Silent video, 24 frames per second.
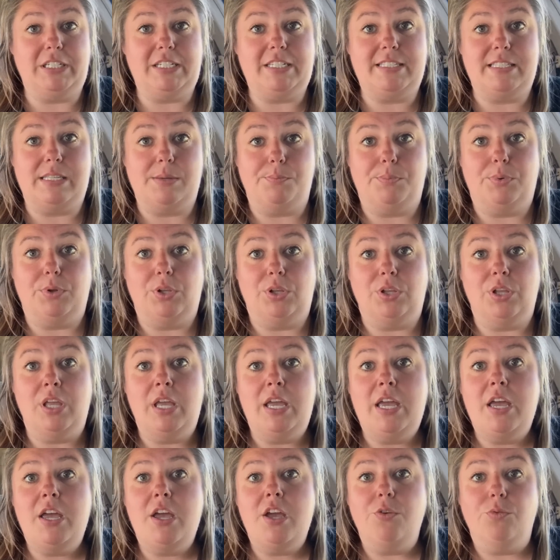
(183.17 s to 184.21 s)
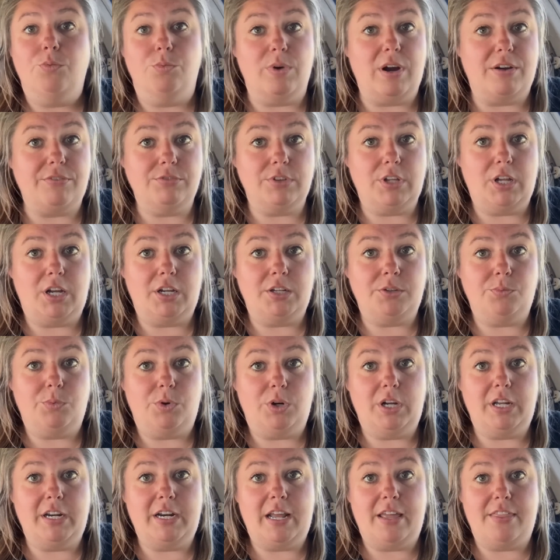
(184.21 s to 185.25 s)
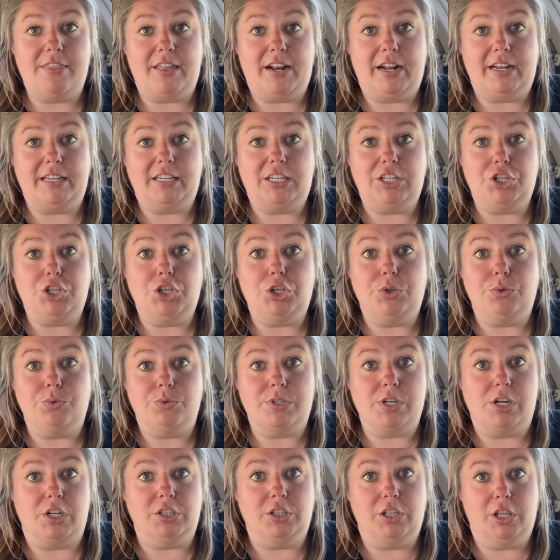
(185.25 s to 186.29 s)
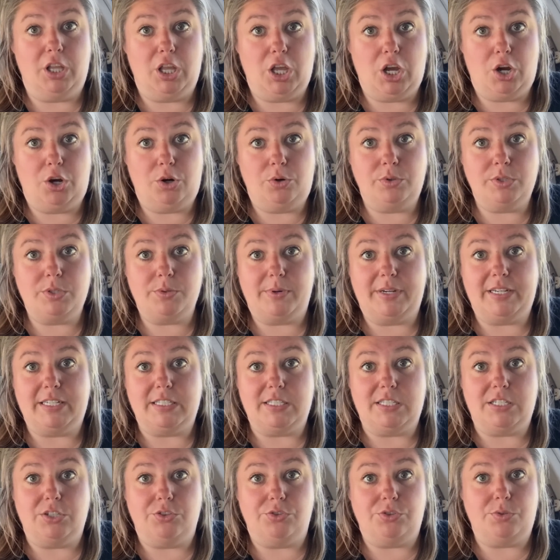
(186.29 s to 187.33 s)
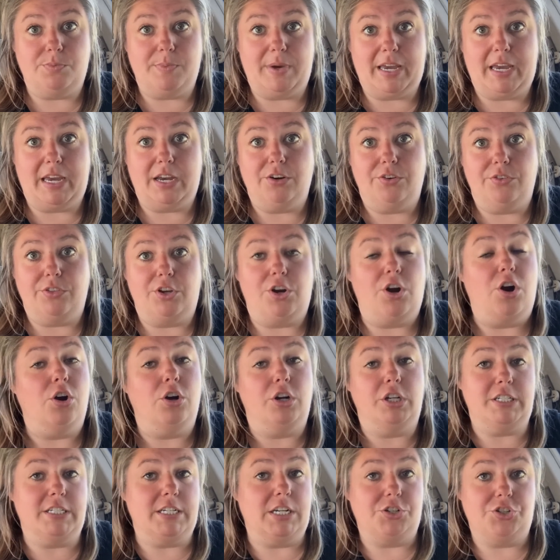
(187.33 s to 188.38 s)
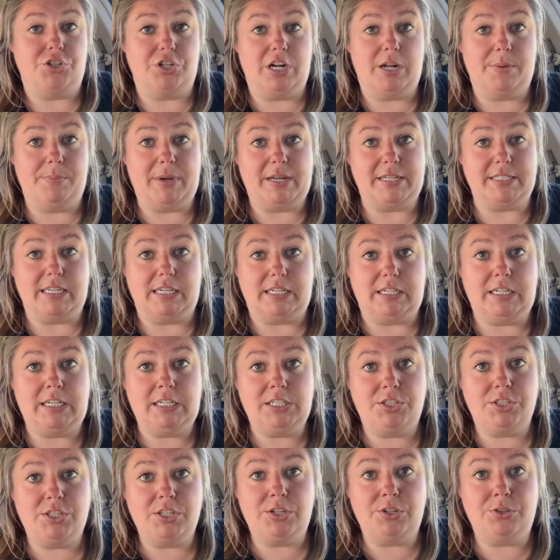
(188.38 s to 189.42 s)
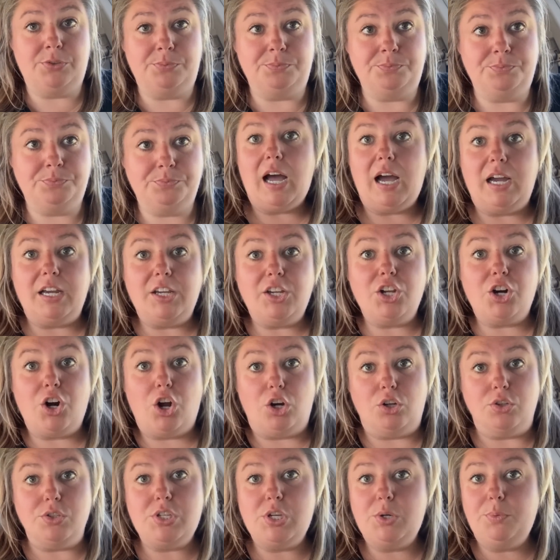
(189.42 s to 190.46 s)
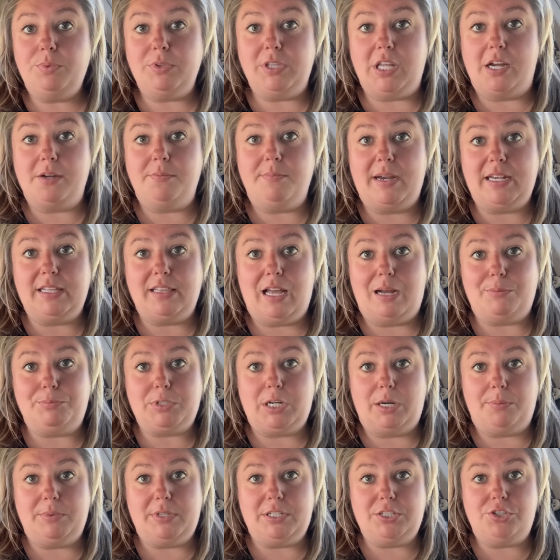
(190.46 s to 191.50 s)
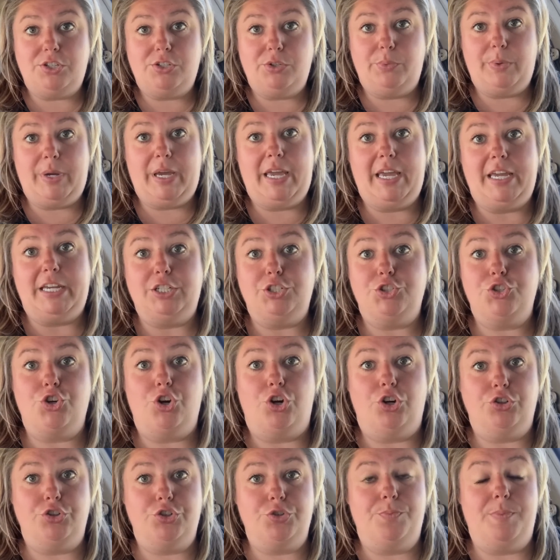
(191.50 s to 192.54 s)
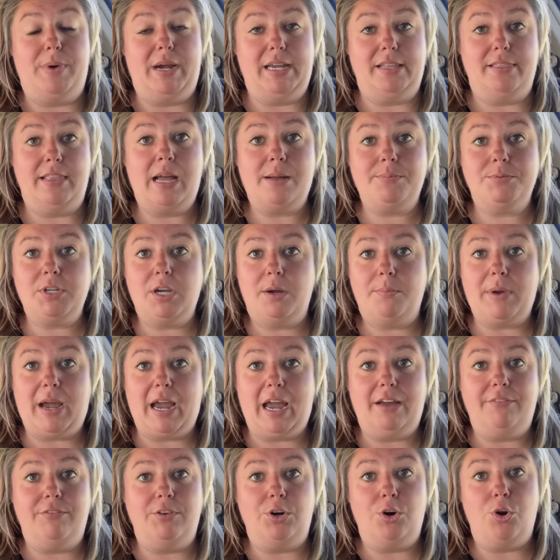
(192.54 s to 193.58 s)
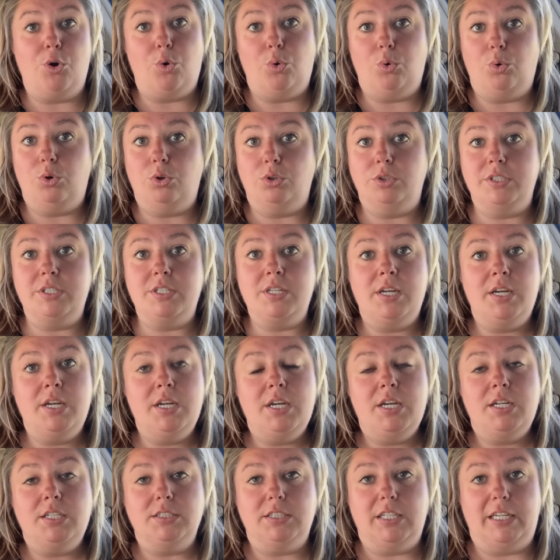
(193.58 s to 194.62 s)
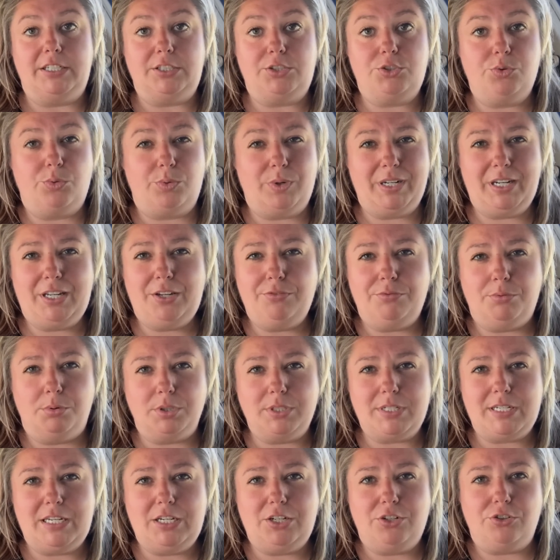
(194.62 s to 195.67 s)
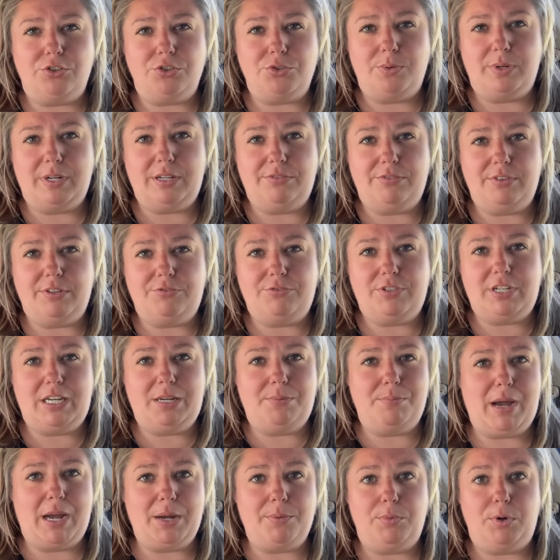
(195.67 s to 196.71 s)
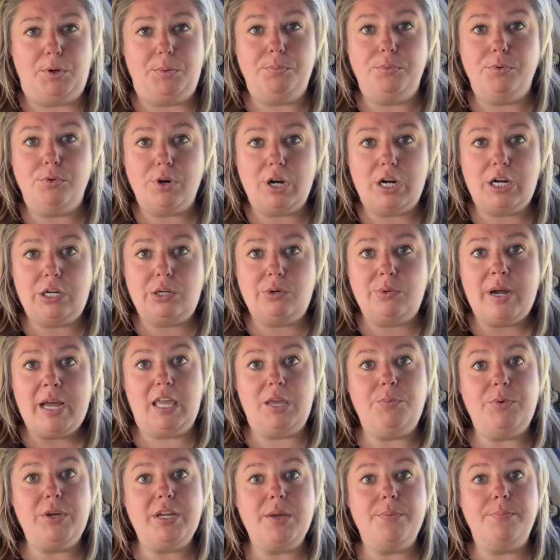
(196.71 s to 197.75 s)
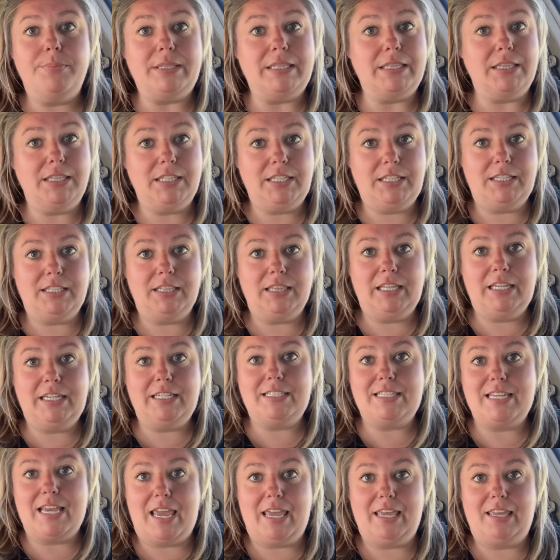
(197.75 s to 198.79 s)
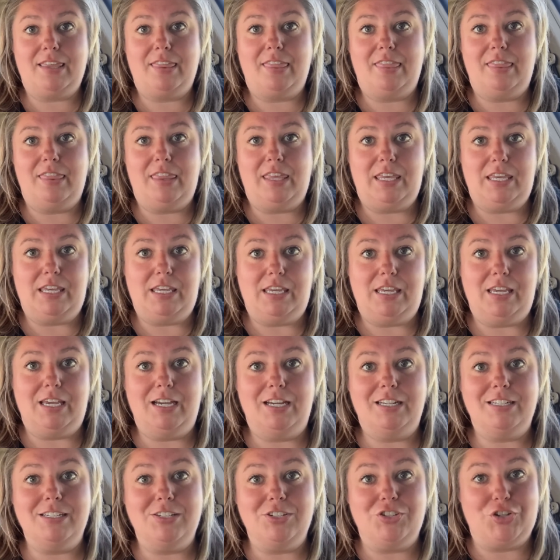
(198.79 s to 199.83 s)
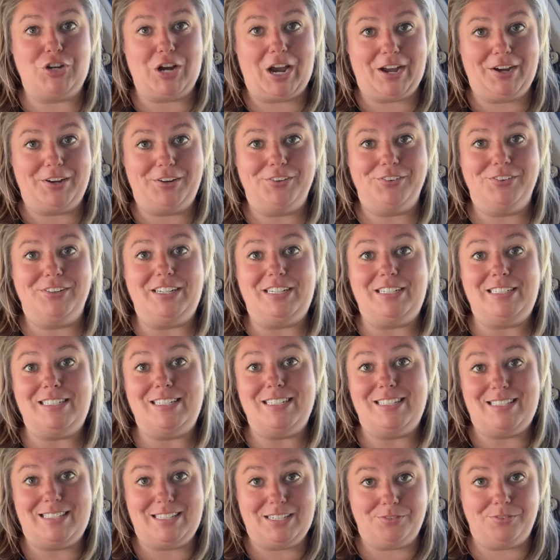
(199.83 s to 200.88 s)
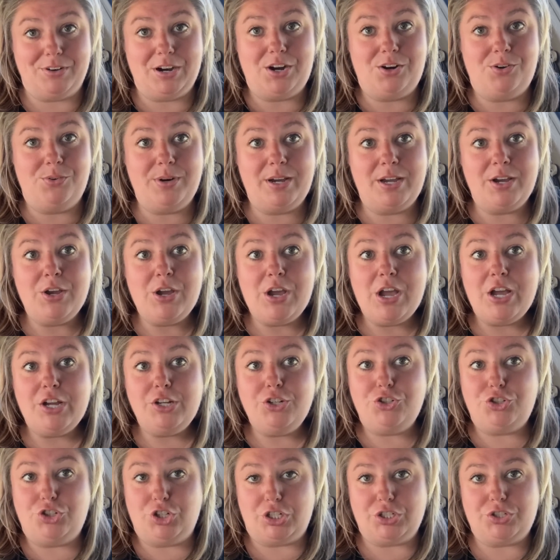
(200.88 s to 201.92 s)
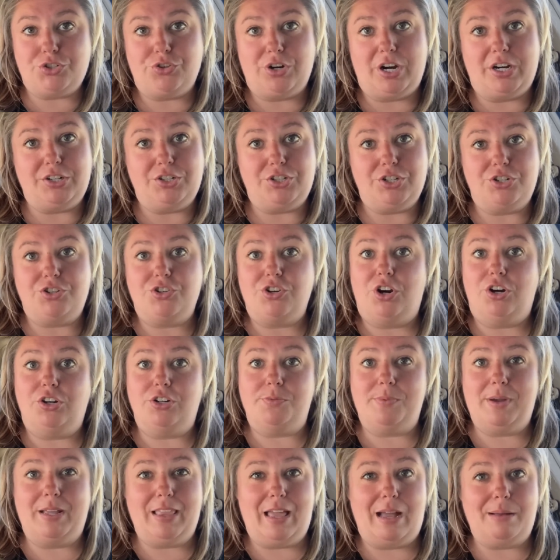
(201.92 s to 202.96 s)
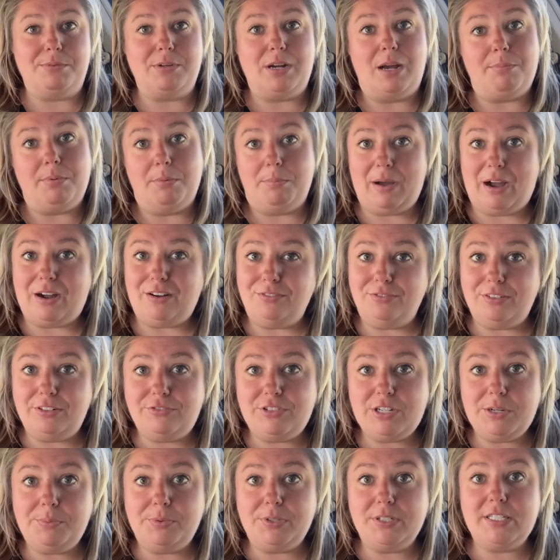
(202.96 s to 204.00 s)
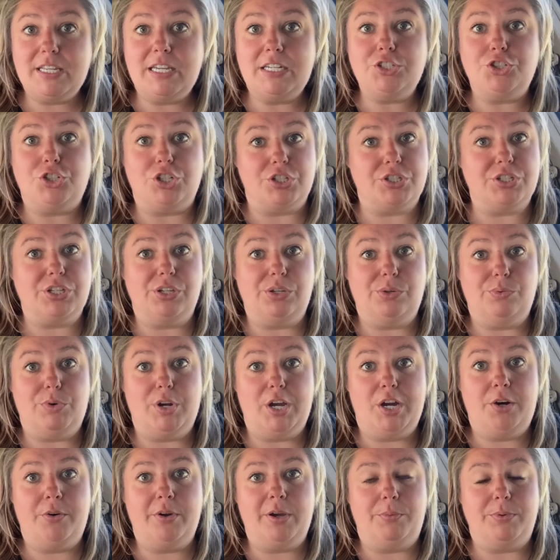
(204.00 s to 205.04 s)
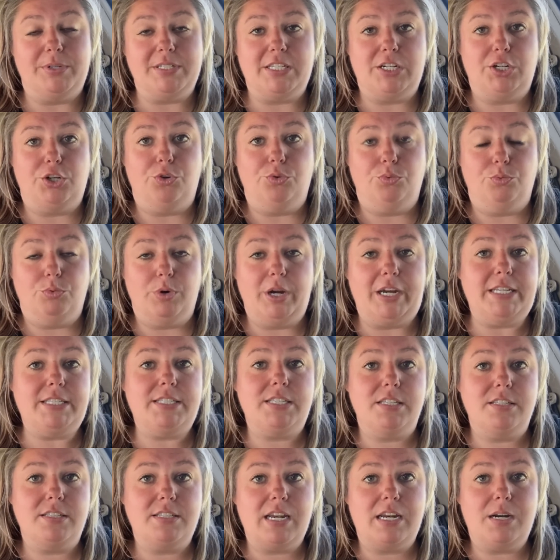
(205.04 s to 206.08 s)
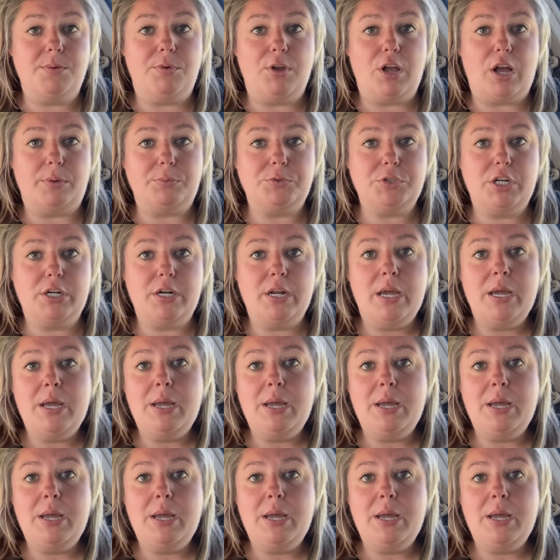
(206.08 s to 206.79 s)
simple Revlon one that I can use on low, so I can still do my hair in the car and touch it up as I need to. I could also plug my laptop into it and charge my laptop. I have an old 2014 or 2015 MacBook Pro. It would completely take the Jackery to zero just trying to charge my laptop, about 50%, just so you know. It wasn't a great sustainable option,